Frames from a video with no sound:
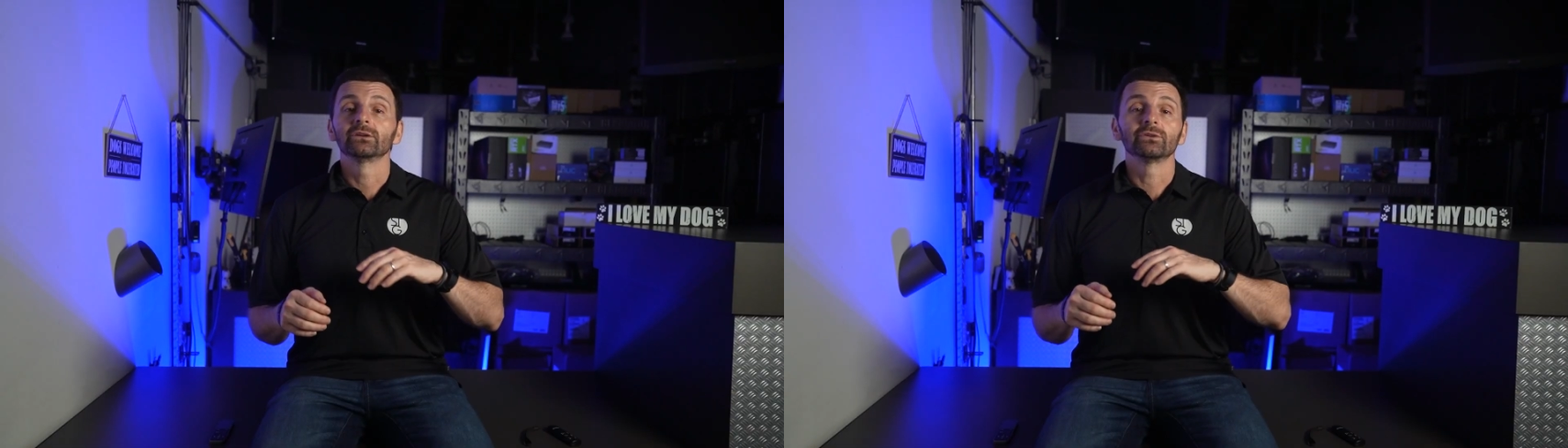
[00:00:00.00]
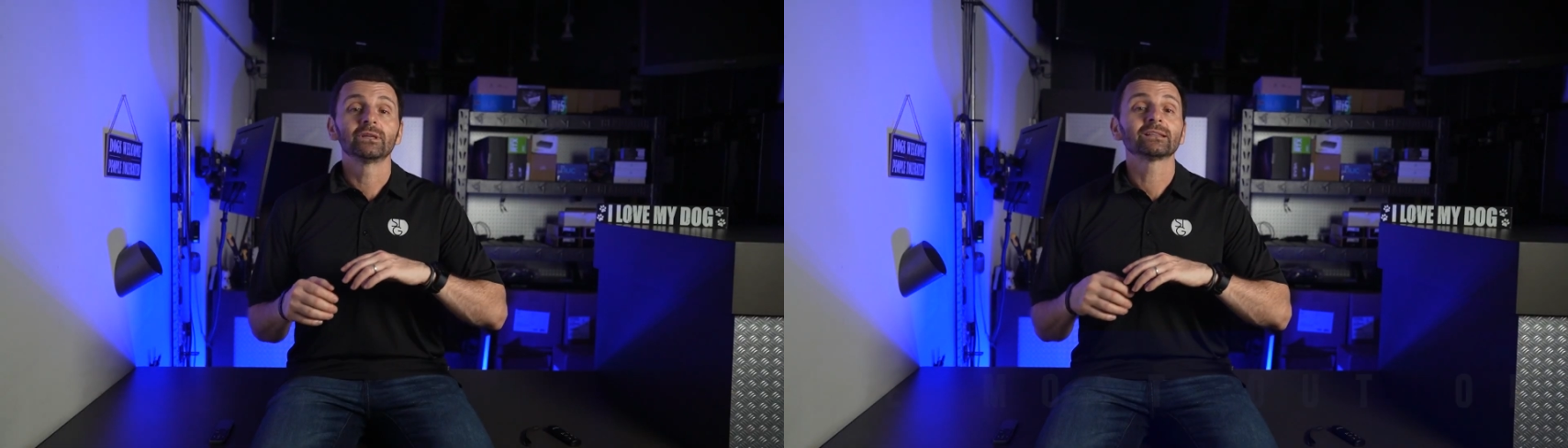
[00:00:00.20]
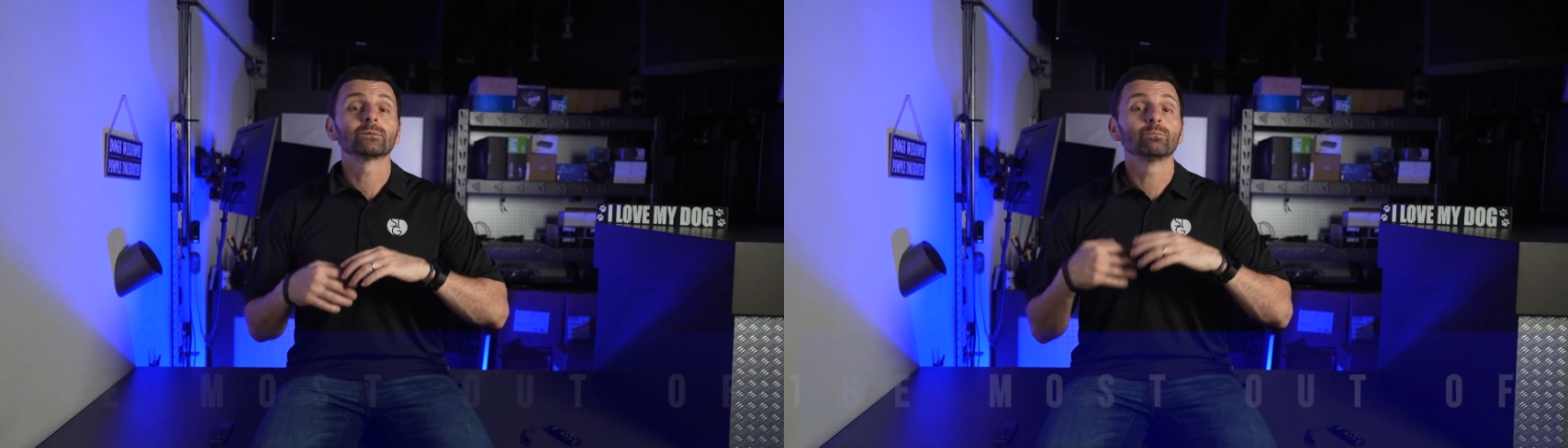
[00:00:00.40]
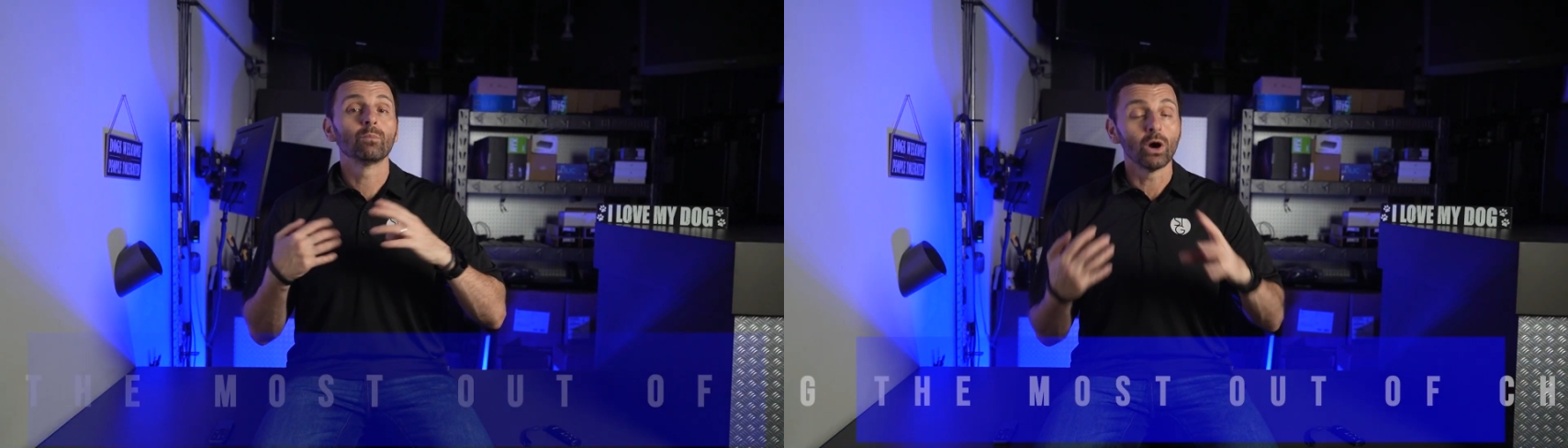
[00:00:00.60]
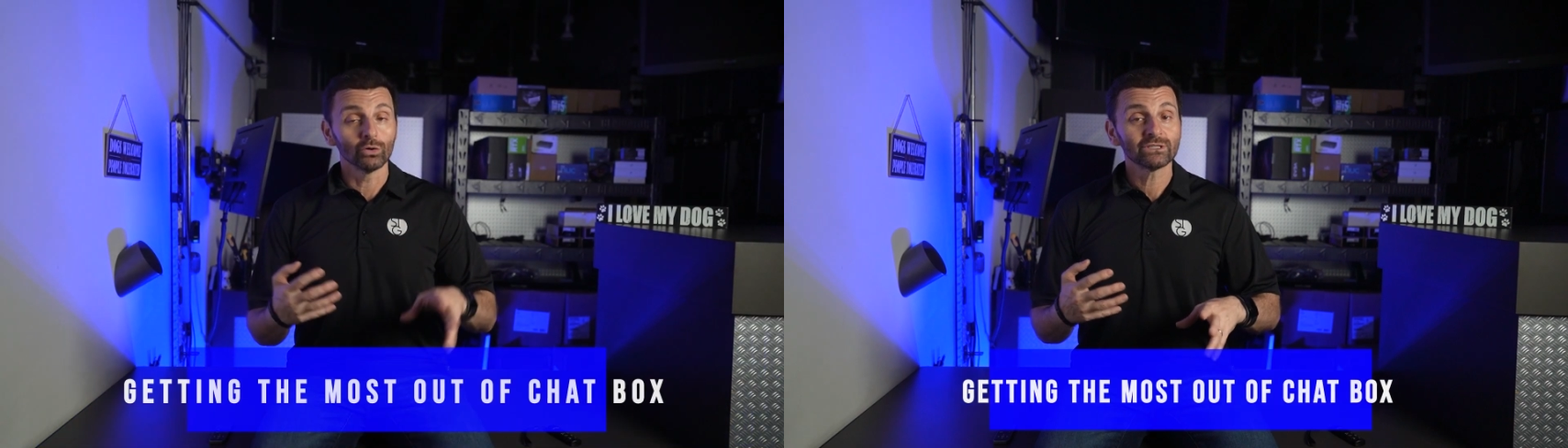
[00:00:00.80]
You can get the
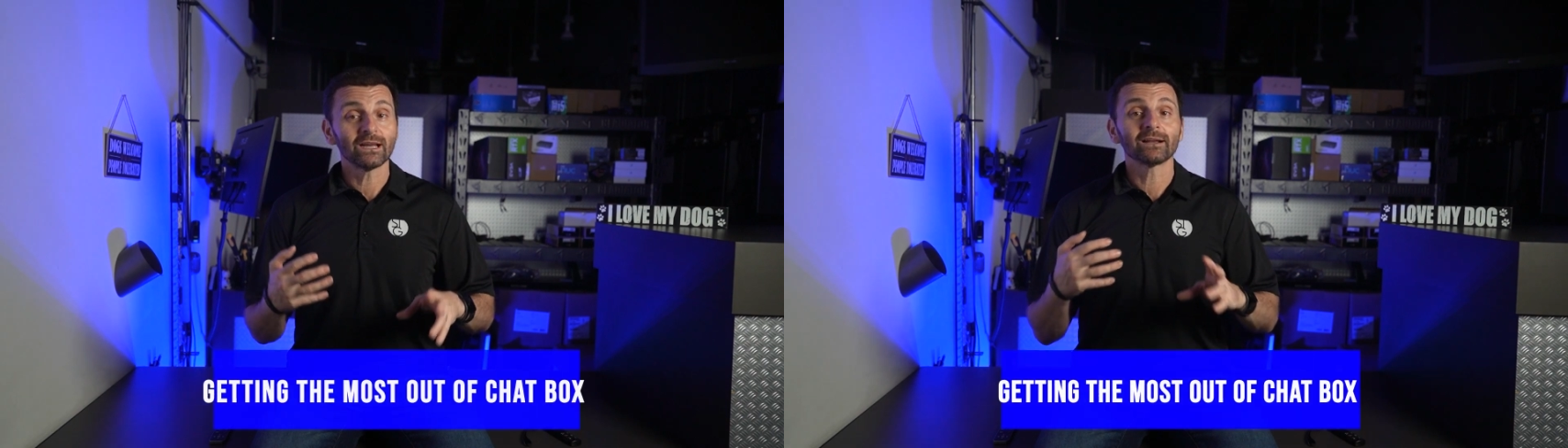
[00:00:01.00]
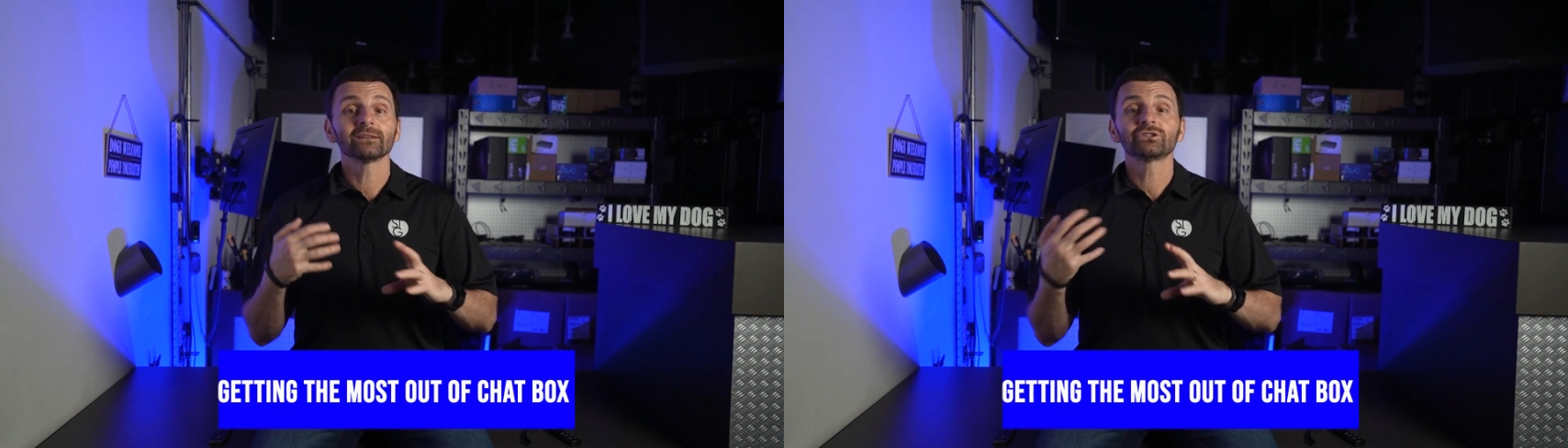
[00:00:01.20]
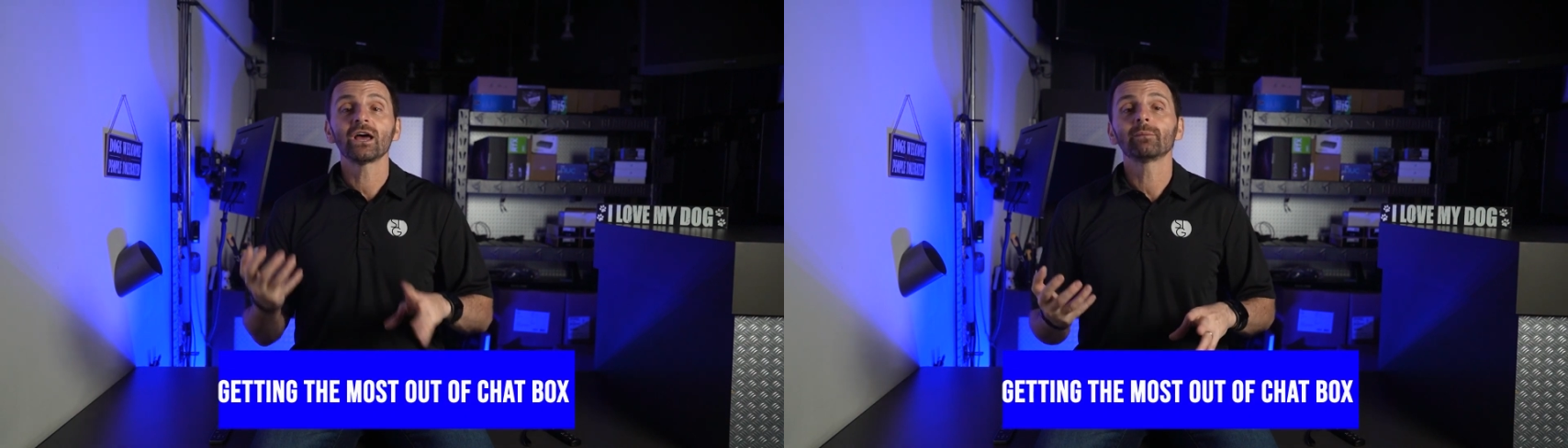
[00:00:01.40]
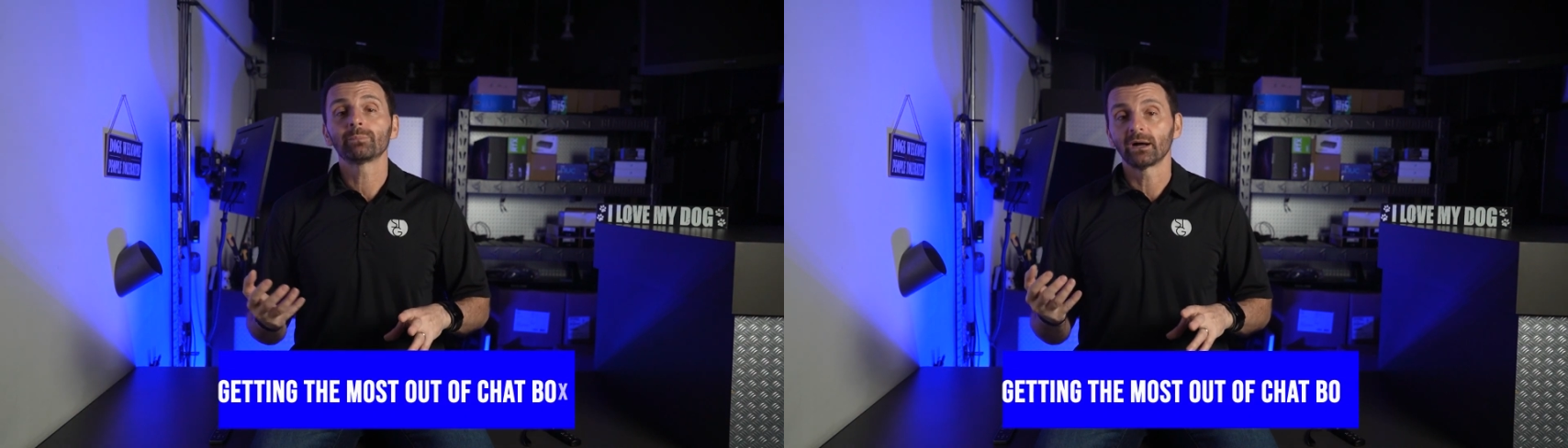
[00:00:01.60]
most out of the chat